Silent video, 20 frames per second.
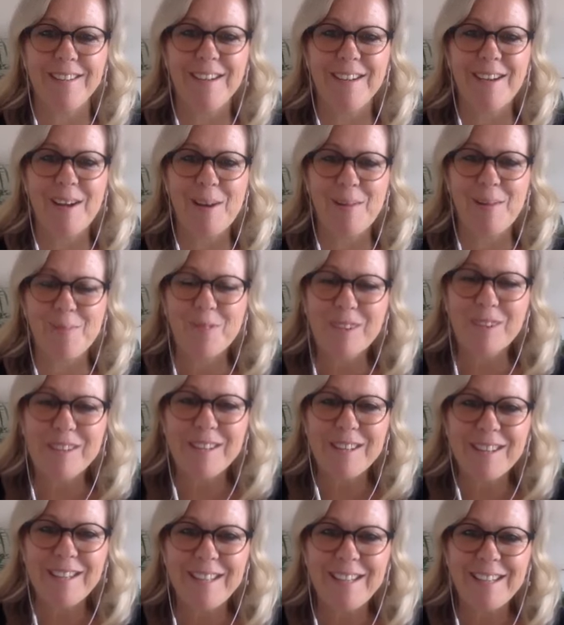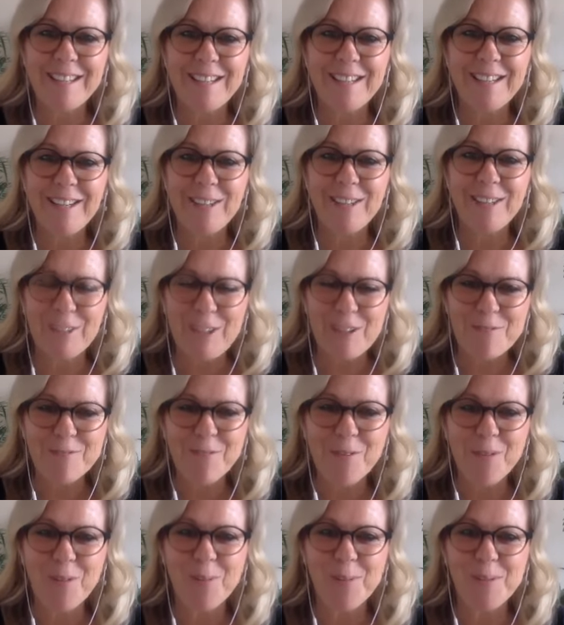I'm really looking
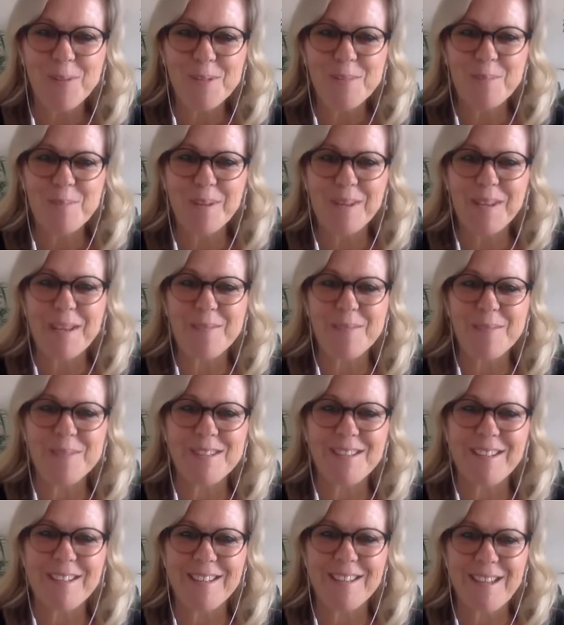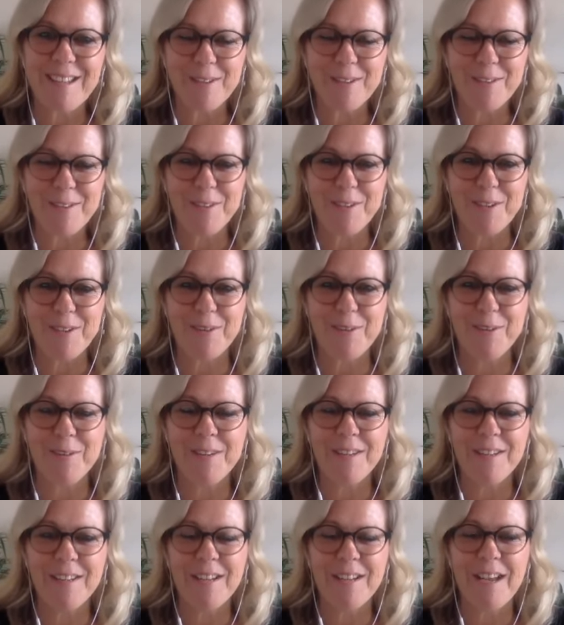forward to being able to connect with you
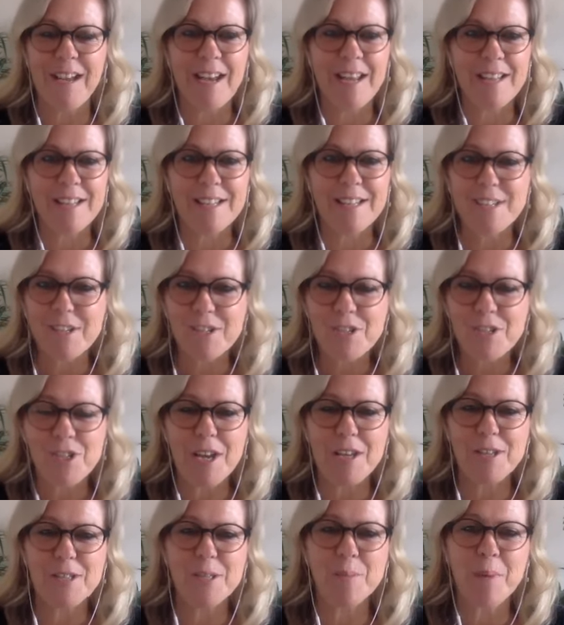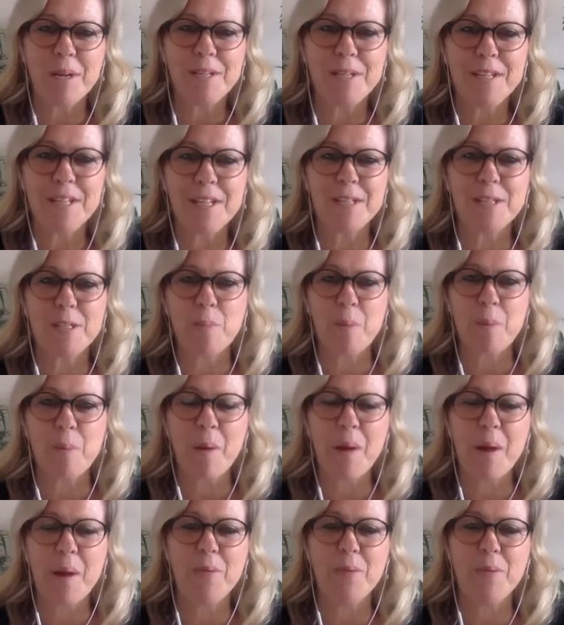and share some ideas about
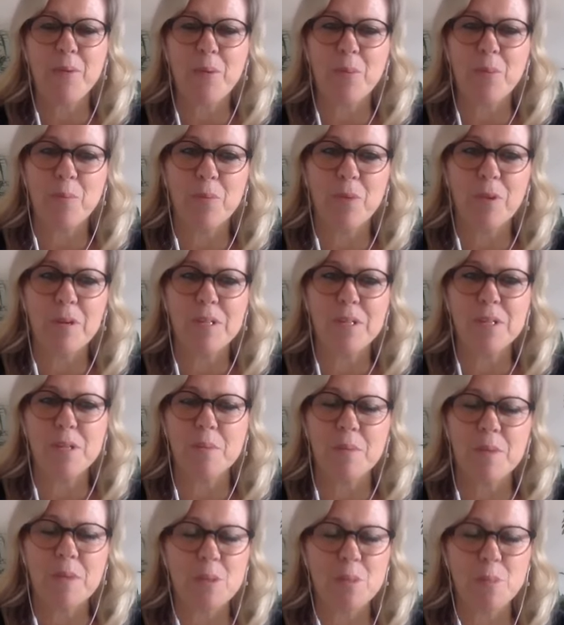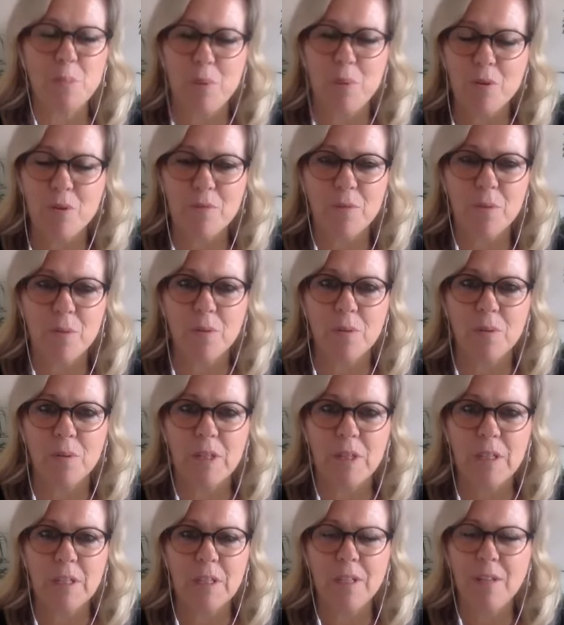how you can bring some of these beautiful,
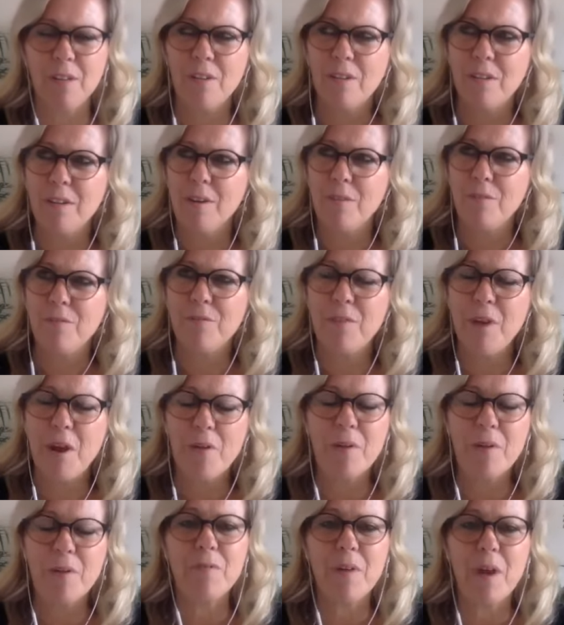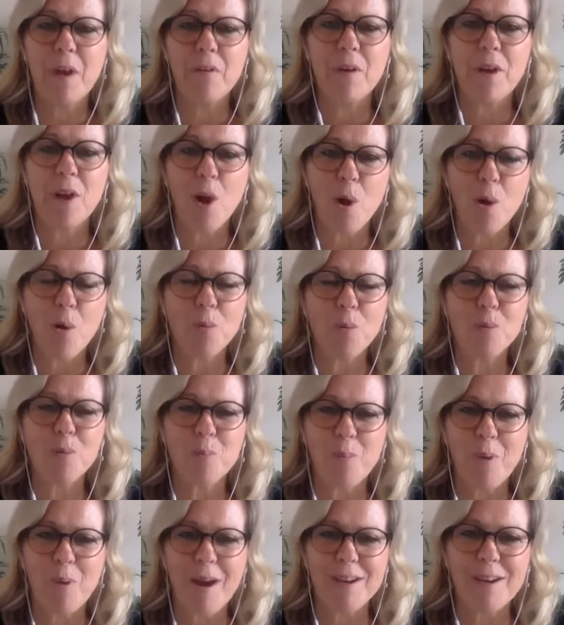very, very old
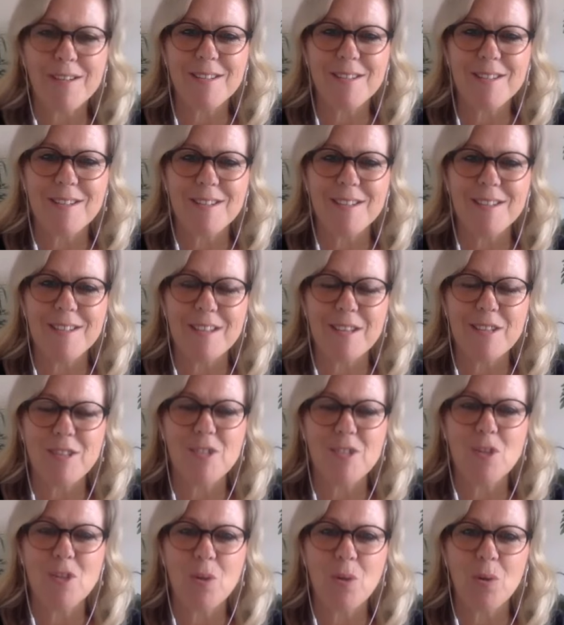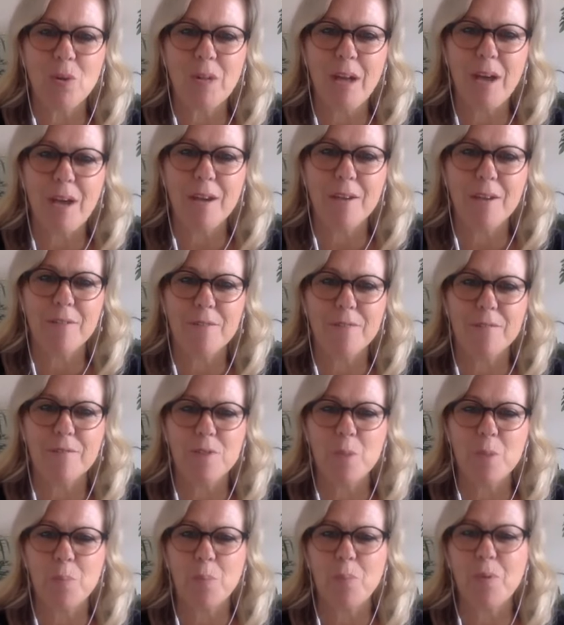practices into your life
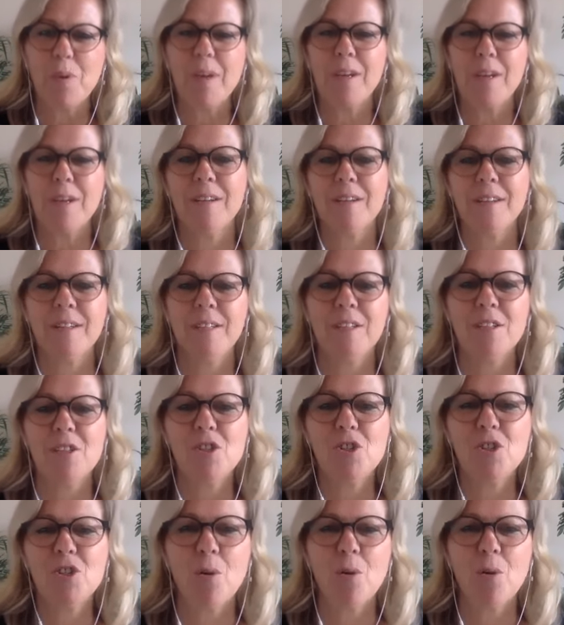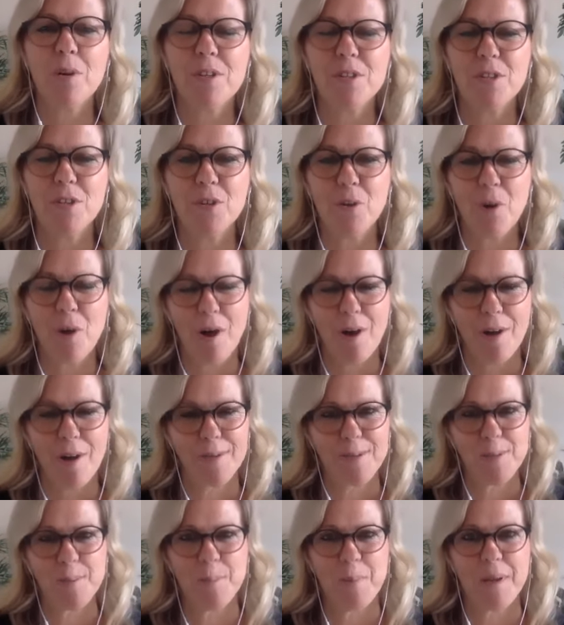to bring joy to your heart
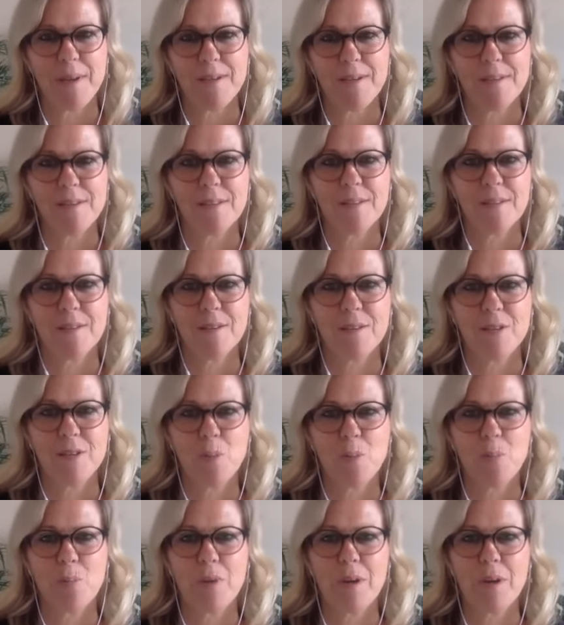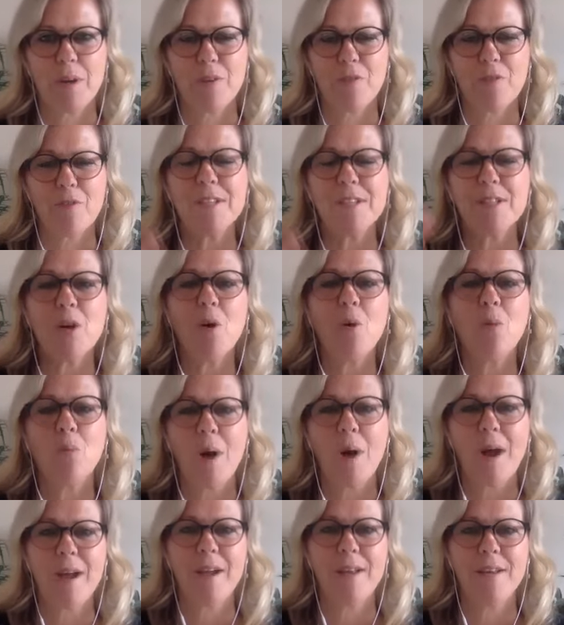space, to bring greater
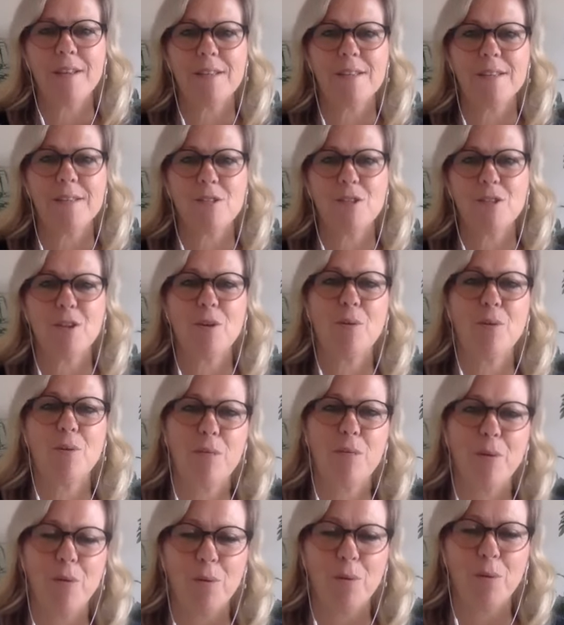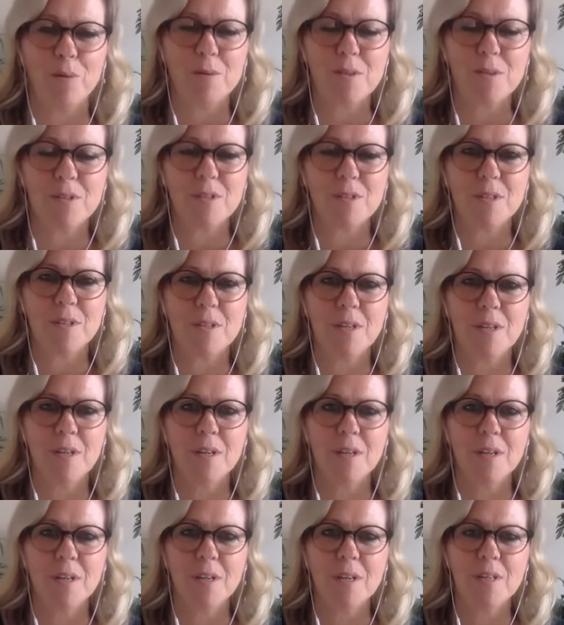awareness to your thoughts,
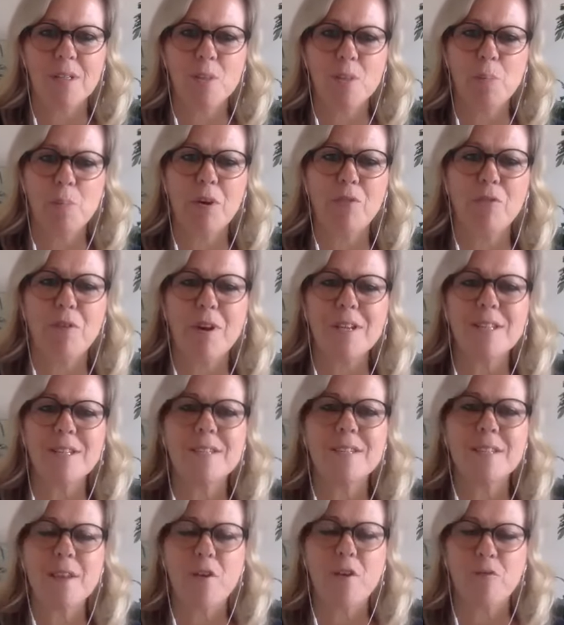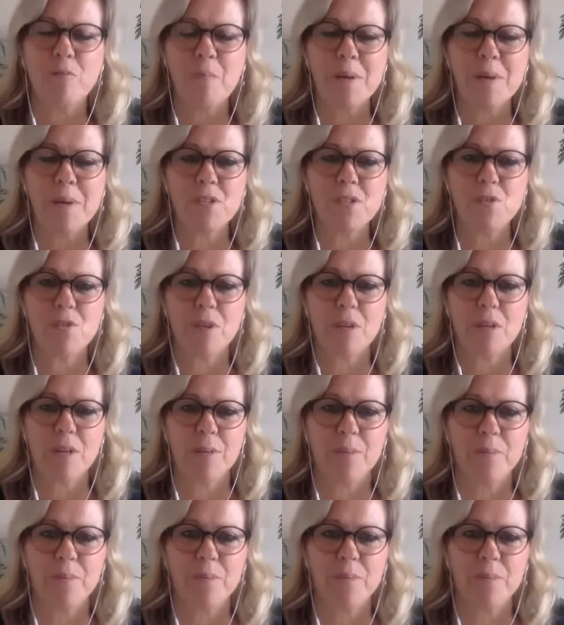to bring greater self-mastery.